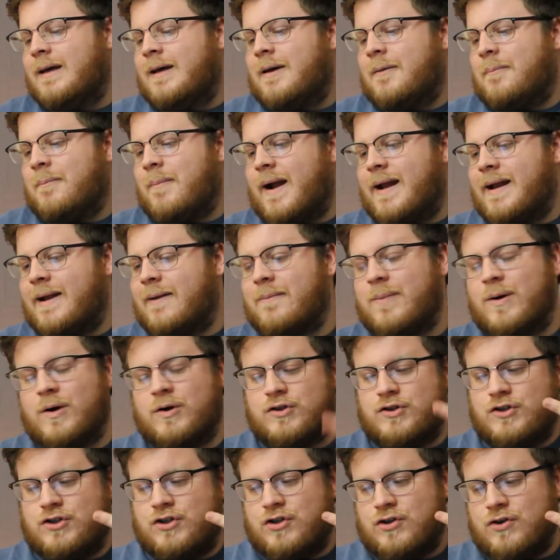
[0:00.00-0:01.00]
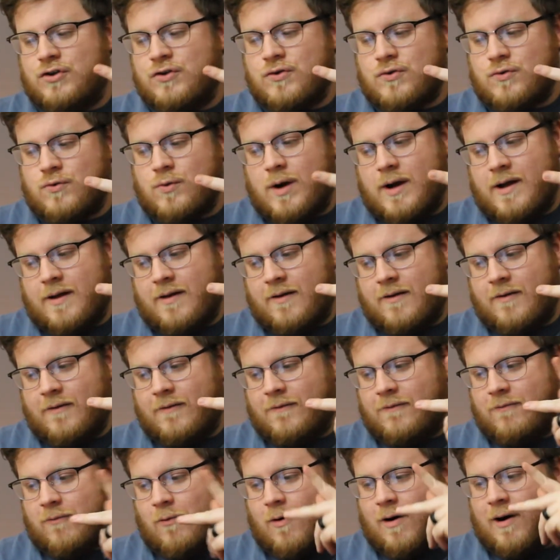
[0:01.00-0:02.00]
My number two
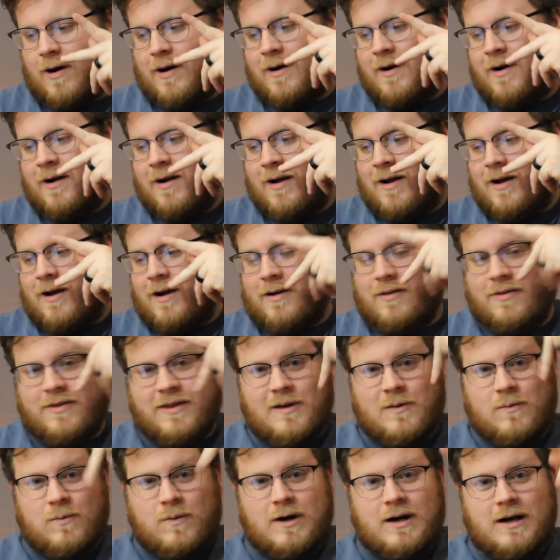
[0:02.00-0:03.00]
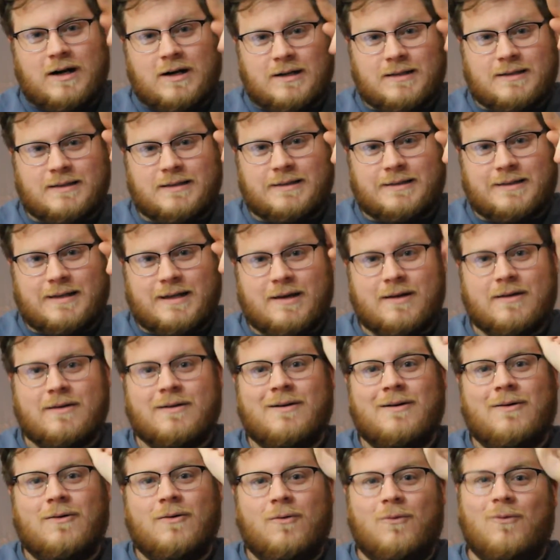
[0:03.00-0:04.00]
for the worst
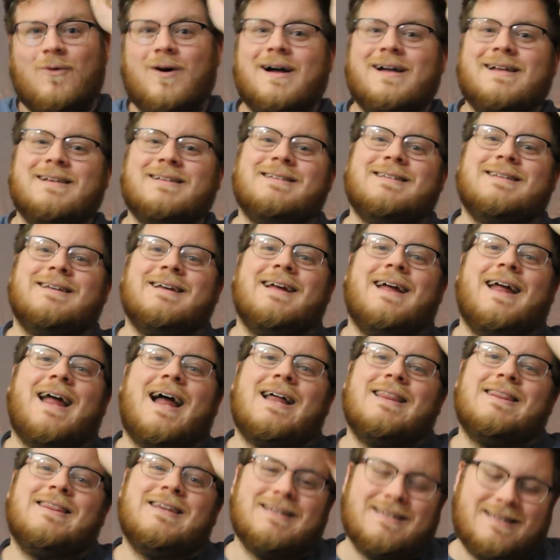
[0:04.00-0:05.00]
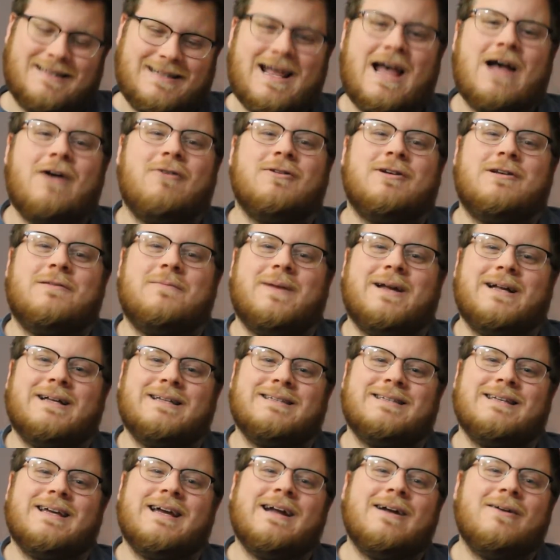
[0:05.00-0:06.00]
was the sound
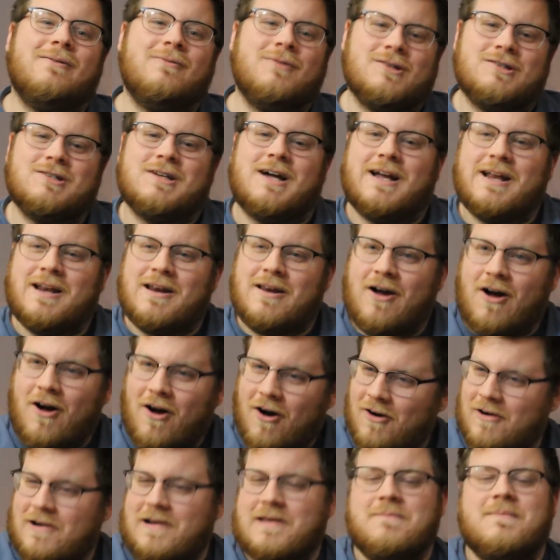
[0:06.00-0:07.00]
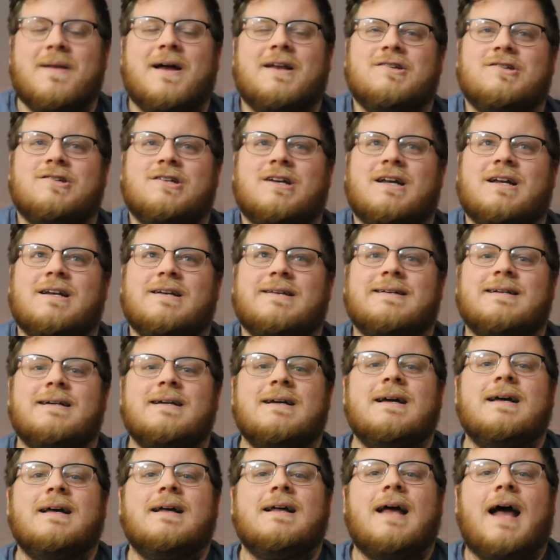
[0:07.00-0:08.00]
mixing, which I had already mentioned.
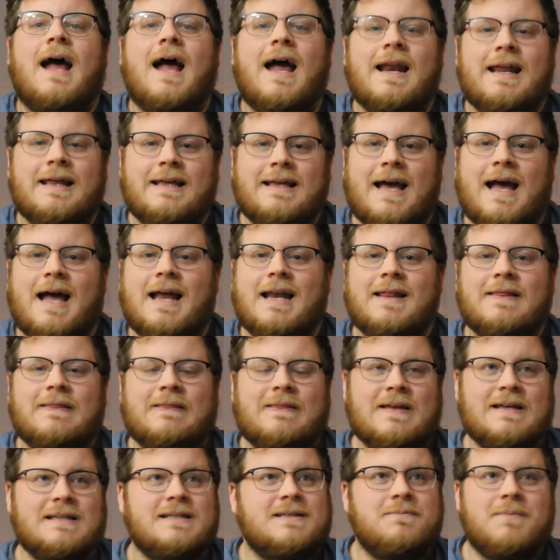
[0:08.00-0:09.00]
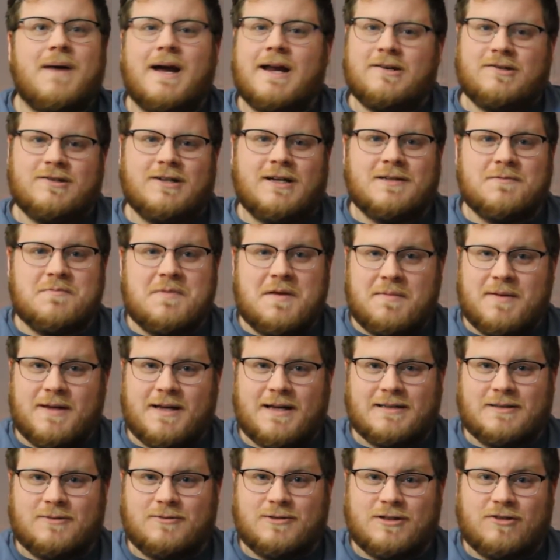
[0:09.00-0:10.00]
And again, this might just be
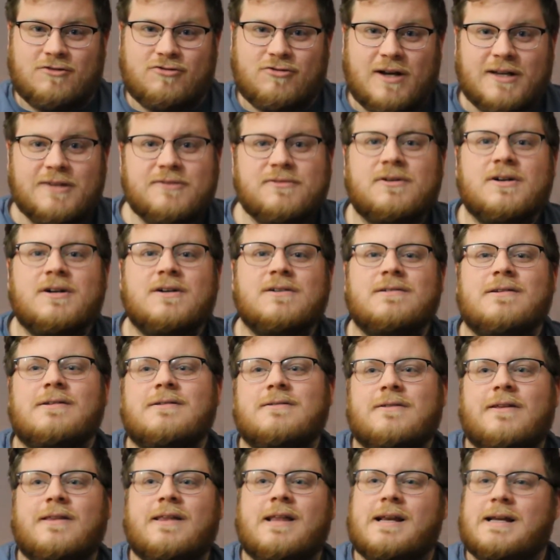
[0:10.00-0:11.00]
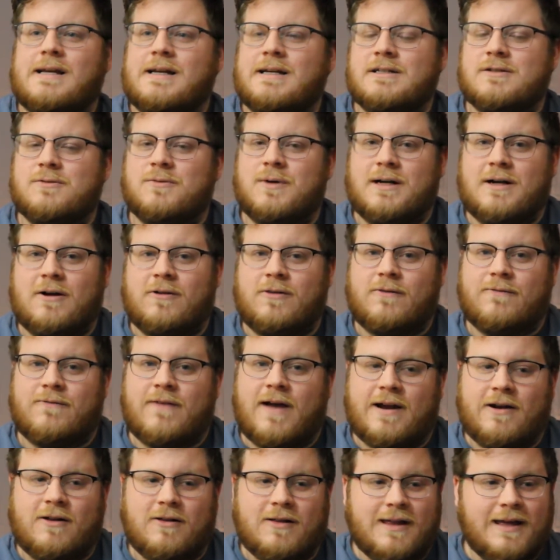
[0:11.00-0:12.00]
because it was a dress rehearsal, so they didn't get to work out the
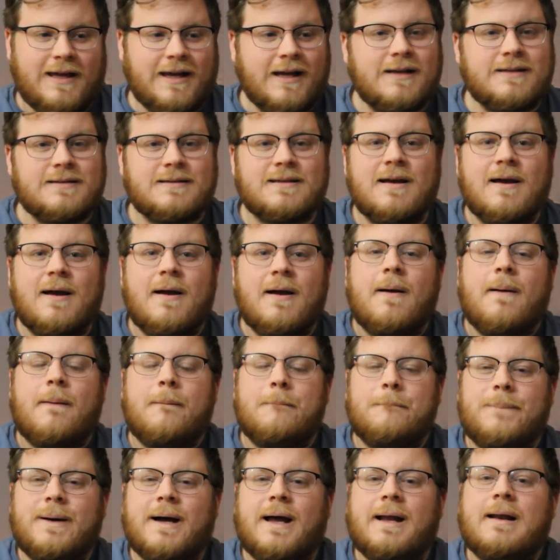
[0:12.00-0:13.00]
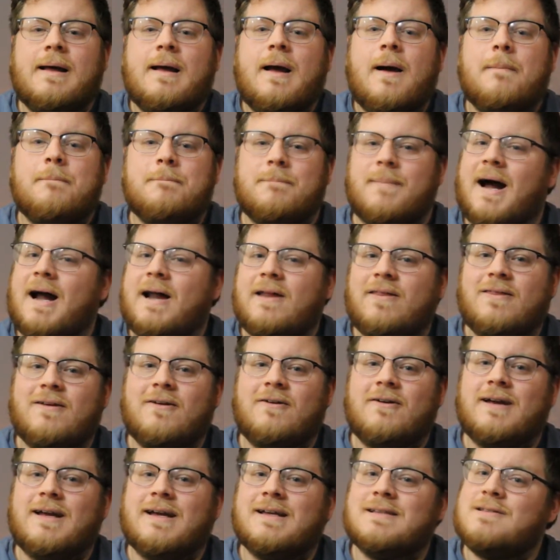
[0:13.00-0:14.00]
final kinks. But my
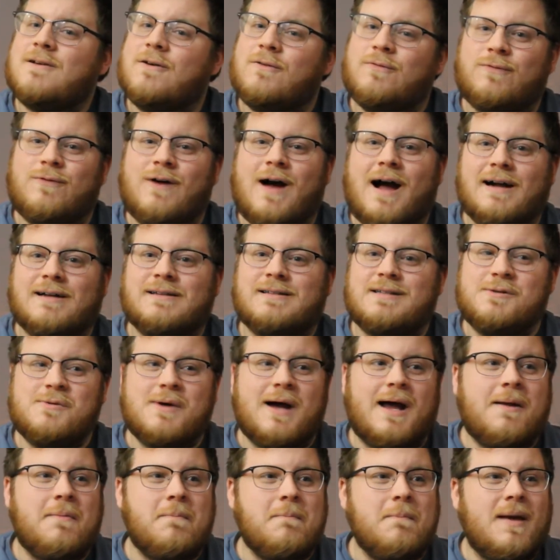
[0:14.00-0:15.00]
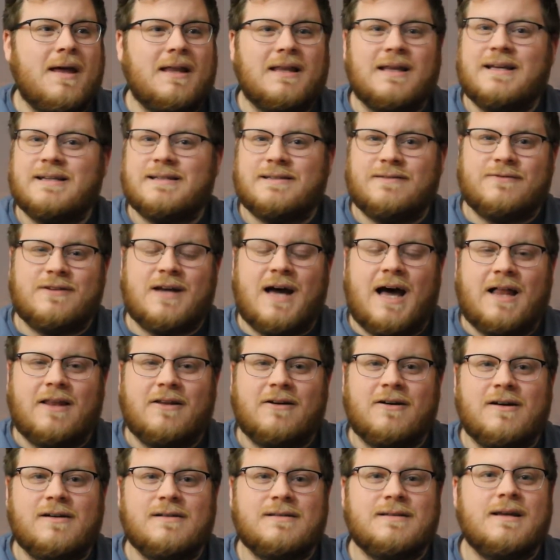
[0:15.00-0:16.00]
theory is, Fox, you had millions of
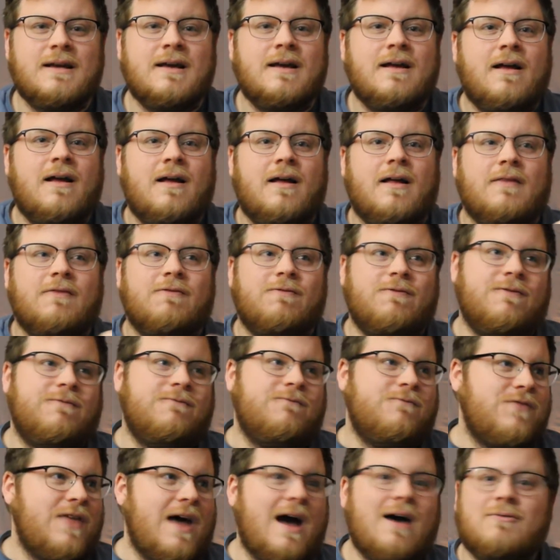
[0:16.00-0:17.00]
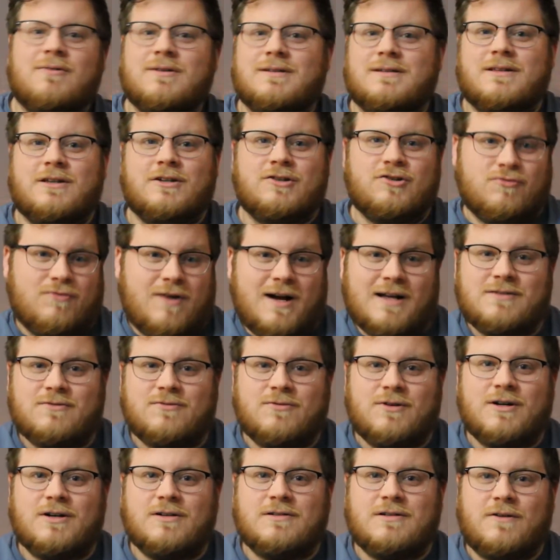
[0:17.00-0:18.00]
dollars. That was the dress
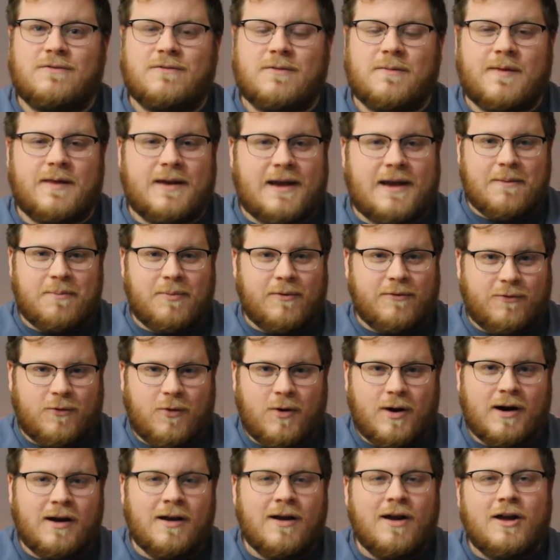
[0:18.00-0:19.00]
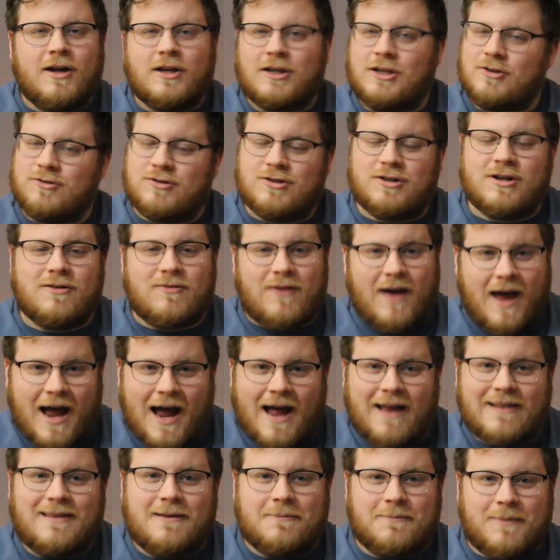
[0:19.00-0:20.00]
rehearsal from the before. You should have
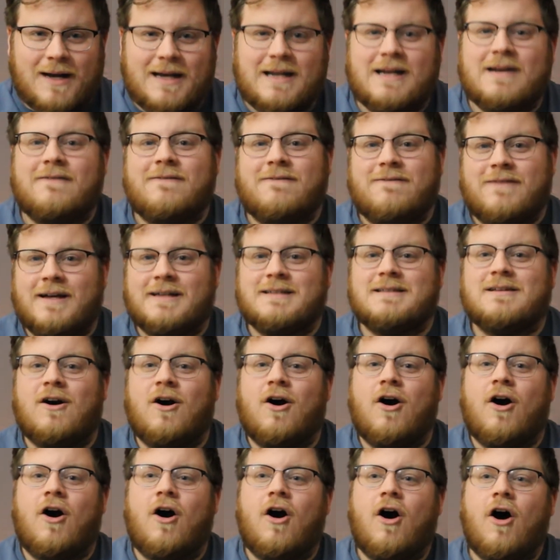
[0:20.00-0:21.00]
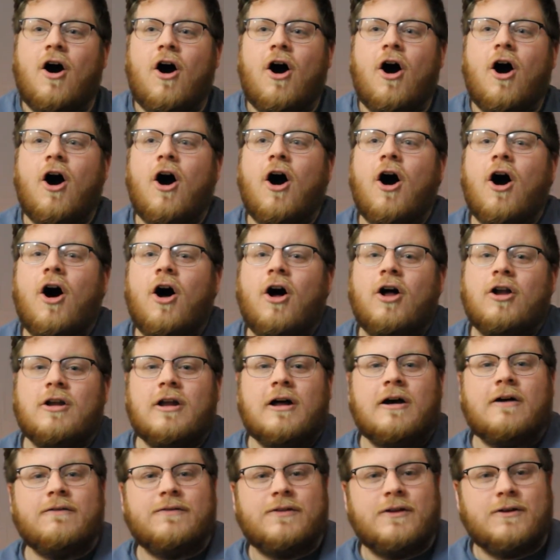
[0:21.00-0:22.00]
had the money to fix all
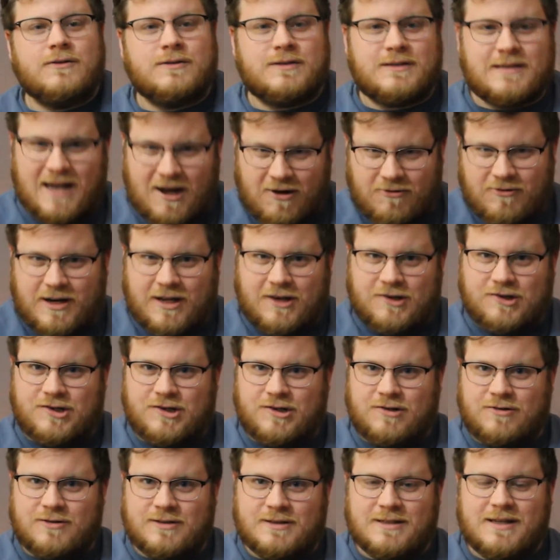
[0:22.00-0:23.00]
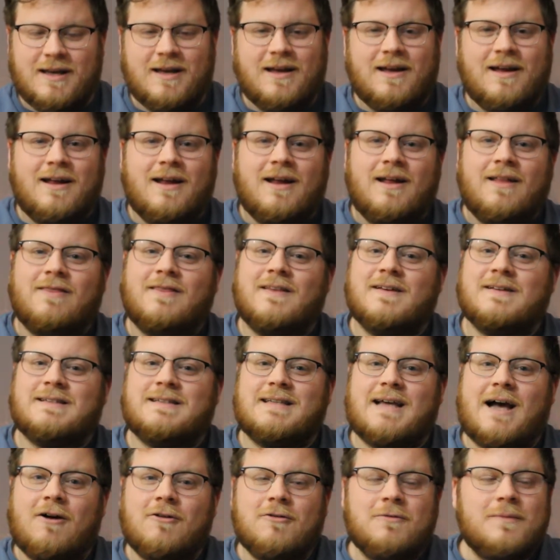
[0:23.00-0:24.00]
of those sound issues. The
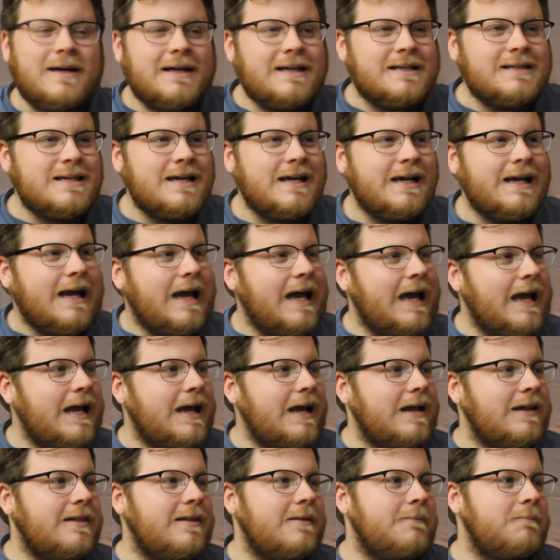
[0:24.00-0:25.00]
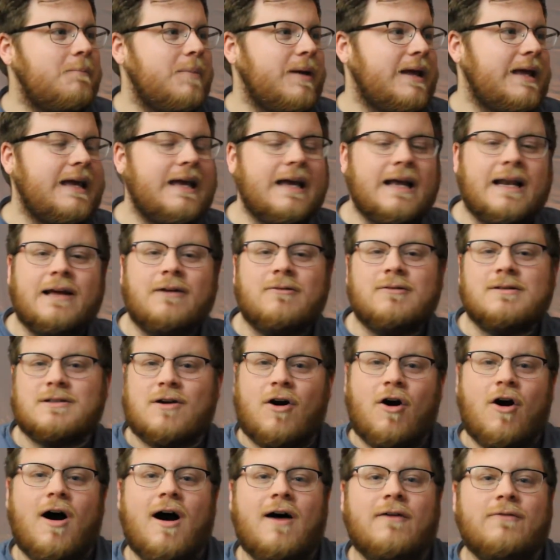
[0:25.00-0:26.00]
sound mixing in the beginning was
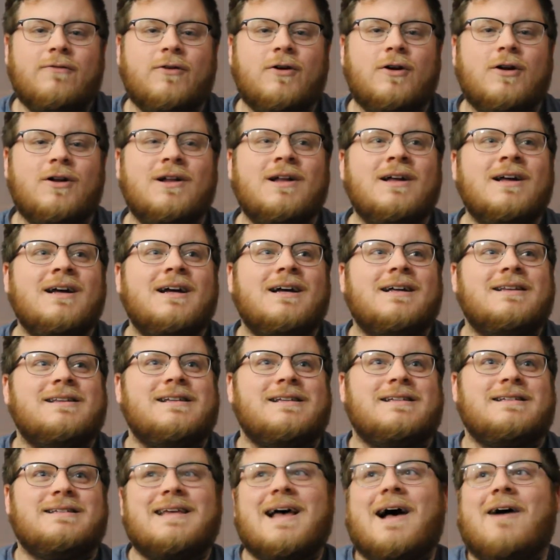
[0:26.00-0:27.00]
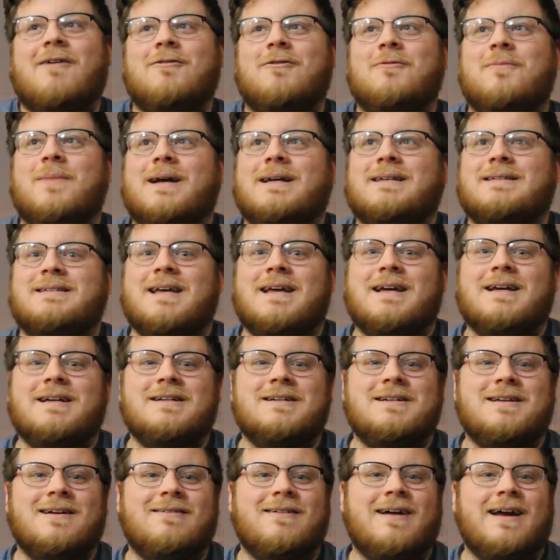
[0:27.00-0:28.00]
awful. The sound mixing
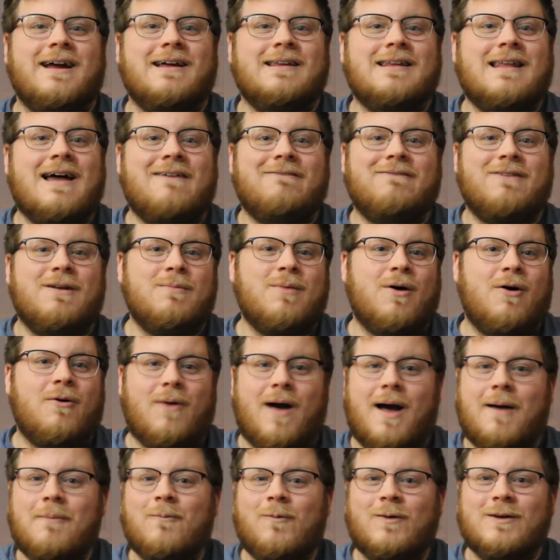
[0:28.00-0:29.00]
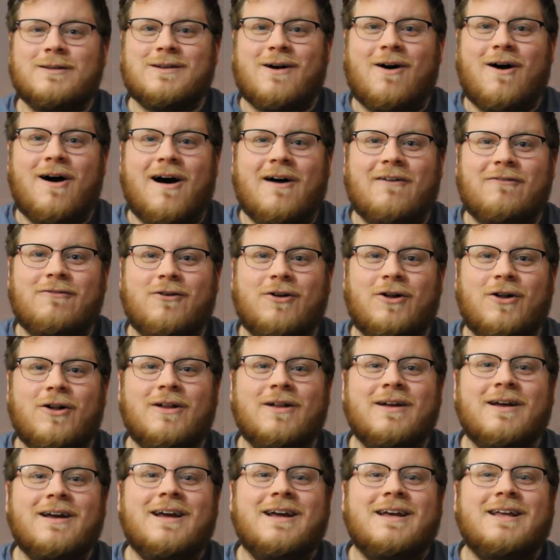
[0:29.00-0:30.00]
during La Vie Boheme was
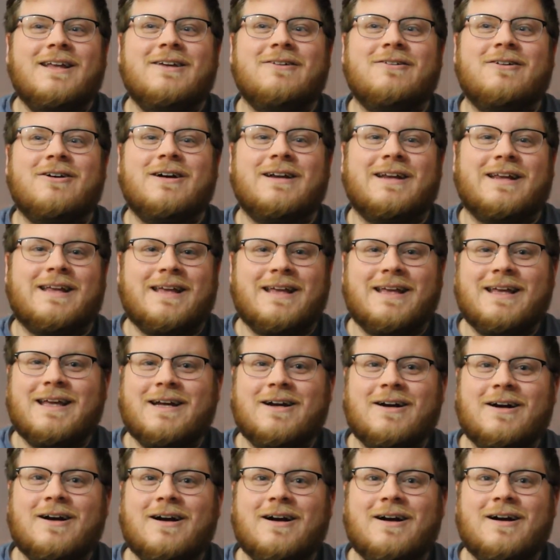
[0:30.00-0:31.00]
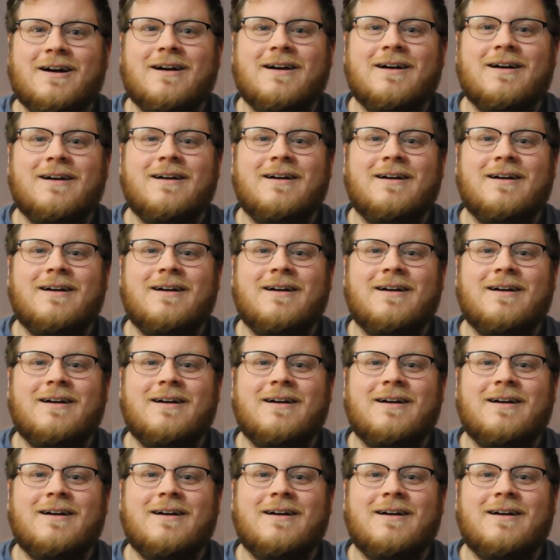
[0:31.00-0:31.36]
awful. You could hear